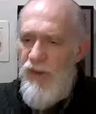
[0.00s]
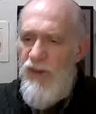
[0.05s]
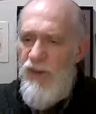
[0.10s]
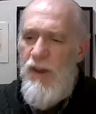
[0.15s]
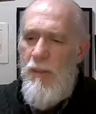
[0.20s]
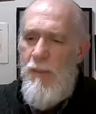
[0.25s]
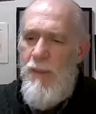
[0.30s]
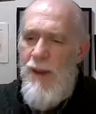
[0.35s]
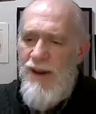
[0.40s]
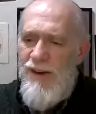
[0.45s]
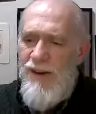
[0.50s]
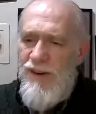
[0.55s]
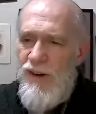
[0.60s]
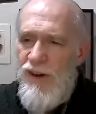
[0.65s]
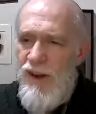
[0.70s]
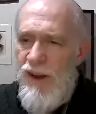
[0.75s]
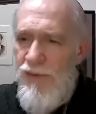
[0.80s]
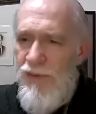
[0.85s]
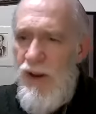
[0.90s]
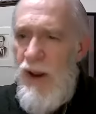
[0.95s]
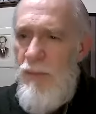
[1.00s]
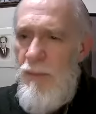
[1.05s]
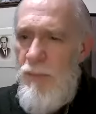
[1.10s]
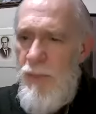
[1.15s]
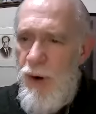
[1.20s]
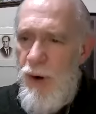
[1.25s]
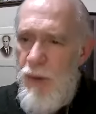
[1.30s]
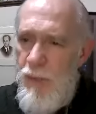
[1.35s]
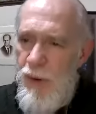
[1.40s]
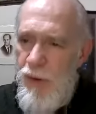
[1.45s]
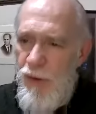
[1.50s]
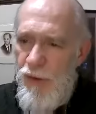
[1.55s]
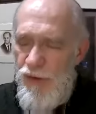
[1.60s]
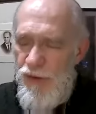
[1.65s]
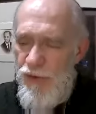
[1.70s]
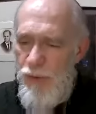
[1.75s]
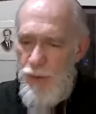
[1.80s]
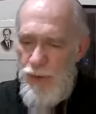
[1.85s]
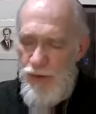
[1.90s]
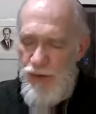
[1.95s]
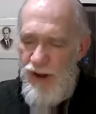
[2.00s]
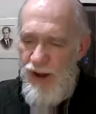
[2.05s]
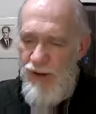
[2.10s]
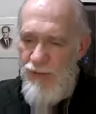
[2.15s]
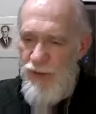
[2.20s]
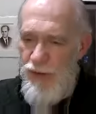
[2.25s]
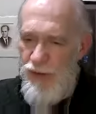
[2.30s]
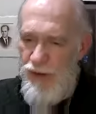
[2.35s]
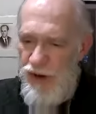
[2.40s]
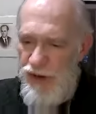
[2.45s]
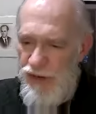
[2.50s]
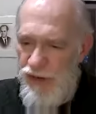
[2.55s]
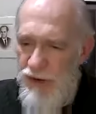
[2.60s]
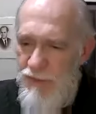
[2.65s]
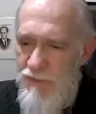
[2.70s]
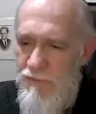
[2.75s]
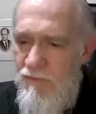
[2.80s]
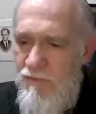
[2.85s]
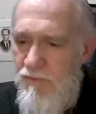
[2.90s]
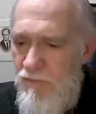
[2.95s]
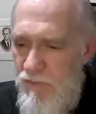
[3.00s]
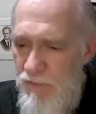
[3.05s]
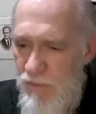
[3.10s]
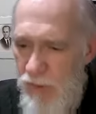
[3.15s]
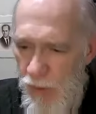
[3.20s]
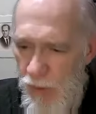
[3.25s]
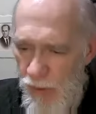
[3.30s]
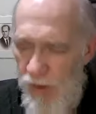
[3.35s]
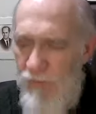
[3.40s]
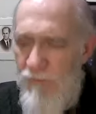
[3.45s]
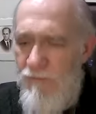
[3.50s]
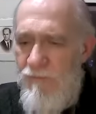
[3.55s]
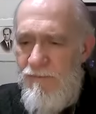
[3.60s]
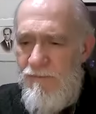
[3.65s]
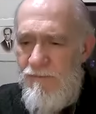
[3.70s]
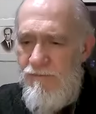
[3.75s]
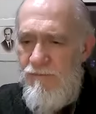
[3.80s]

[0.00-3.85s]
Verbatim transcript: Let's get back to Devon and Mirabel's first confrontation. Right. Sure.